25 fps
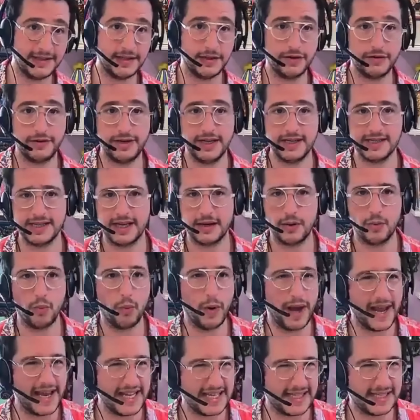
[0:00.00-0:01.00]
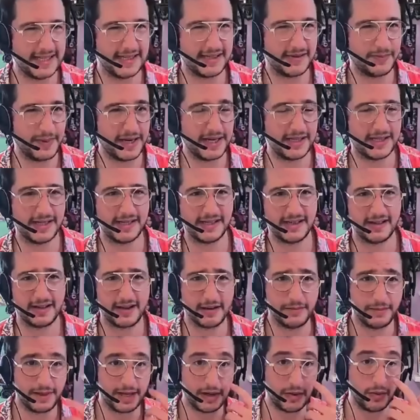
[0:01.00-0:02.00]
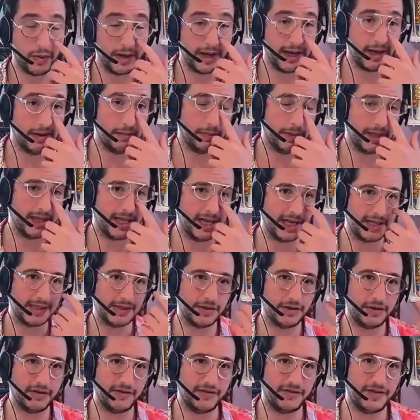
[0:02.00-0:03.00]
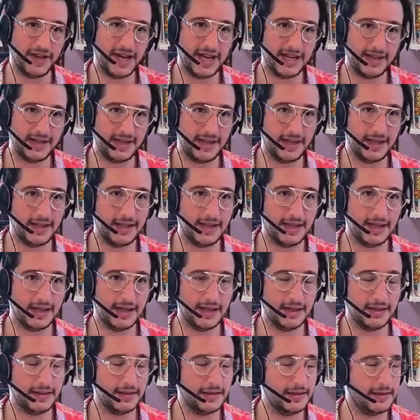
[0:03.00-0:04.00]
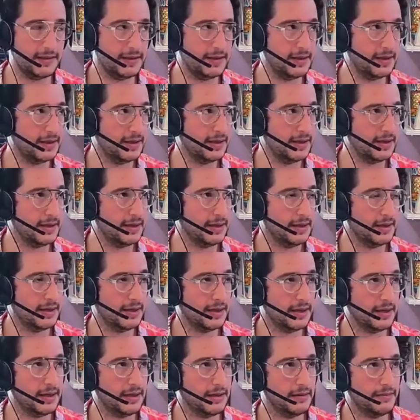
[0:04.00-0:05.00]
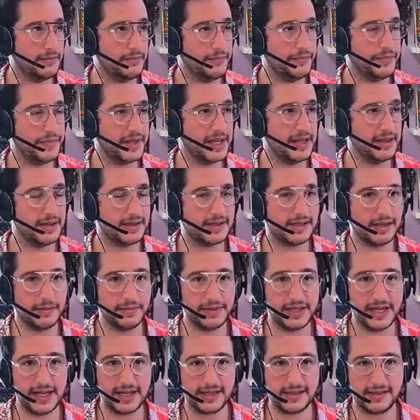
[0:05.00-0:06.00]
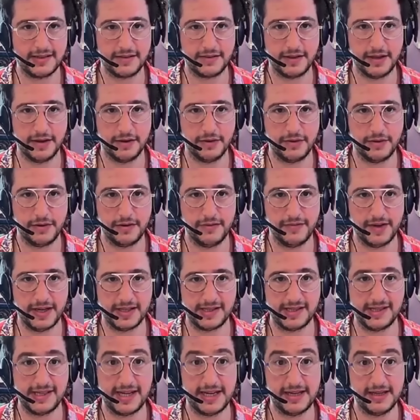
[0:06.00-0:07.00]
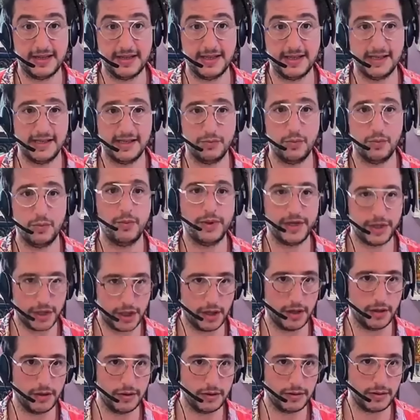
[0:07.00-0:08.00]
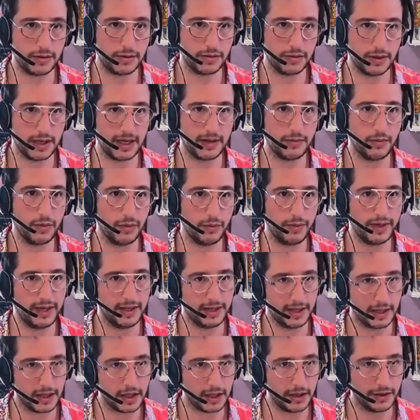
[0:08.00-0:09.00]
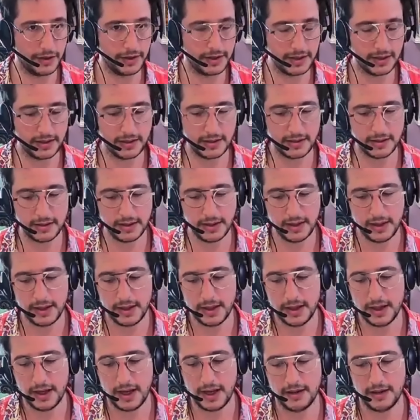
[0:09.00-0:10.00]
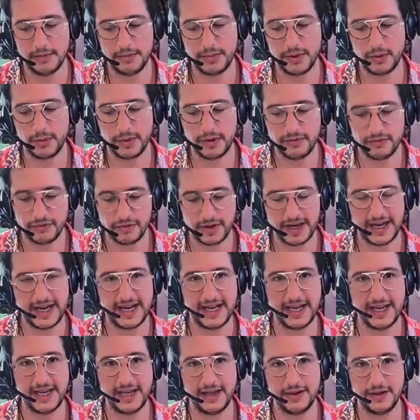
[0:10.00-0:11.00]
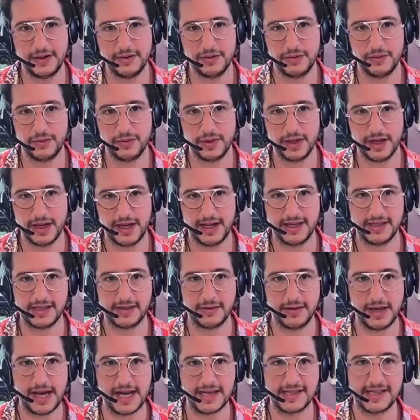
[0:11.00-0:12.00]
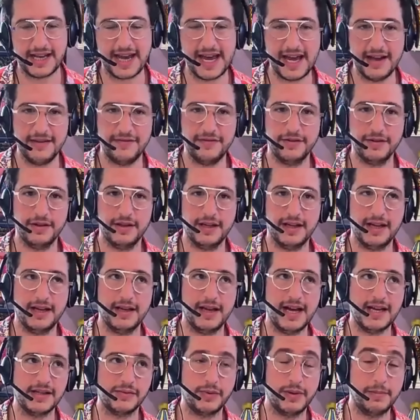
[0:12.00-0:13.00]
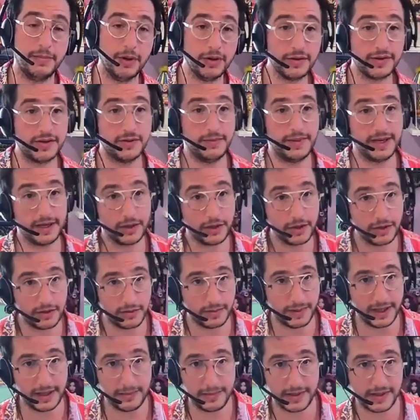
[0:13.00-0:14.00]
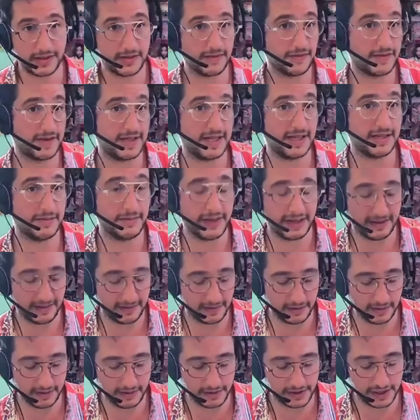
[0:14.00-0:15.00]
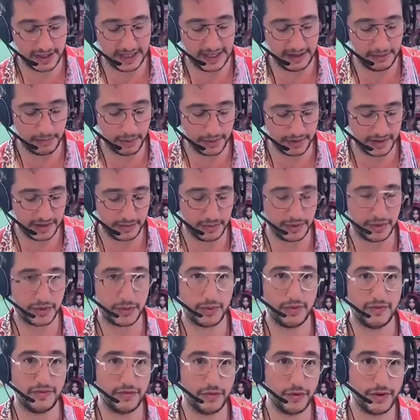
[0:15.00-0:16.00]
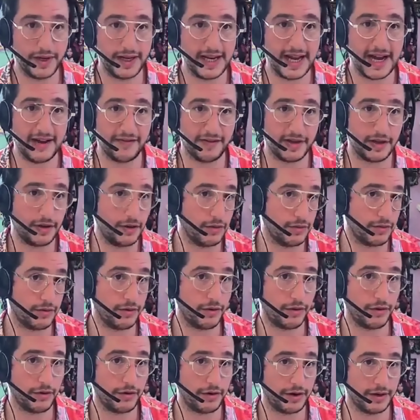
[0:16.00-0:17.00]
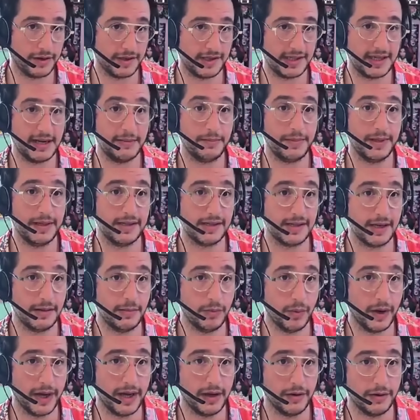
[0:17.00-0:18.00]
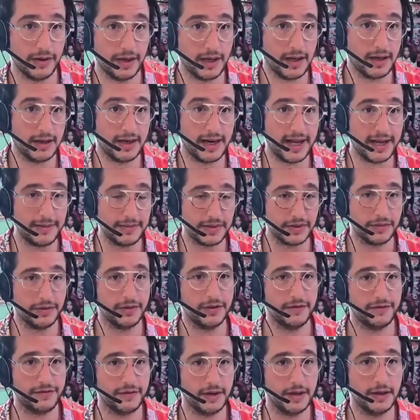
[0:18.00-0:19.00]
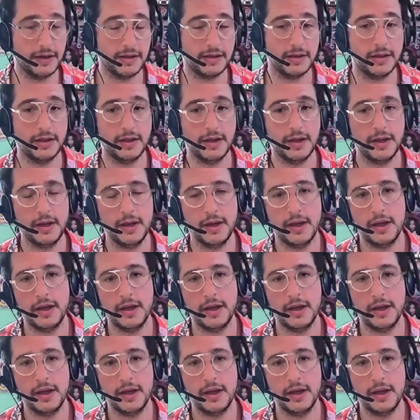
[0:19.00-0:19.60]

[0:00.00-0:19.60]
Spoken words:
categories, like ways that spaces that can be queered, but that's sort of hidden in the subtext that of us as editors and what we chose or like what we included. But we really were as careful as we possibly could be, because obviously it's methodologically impossible to avoid having your authorial stamp in some way on it. Our names are on the front.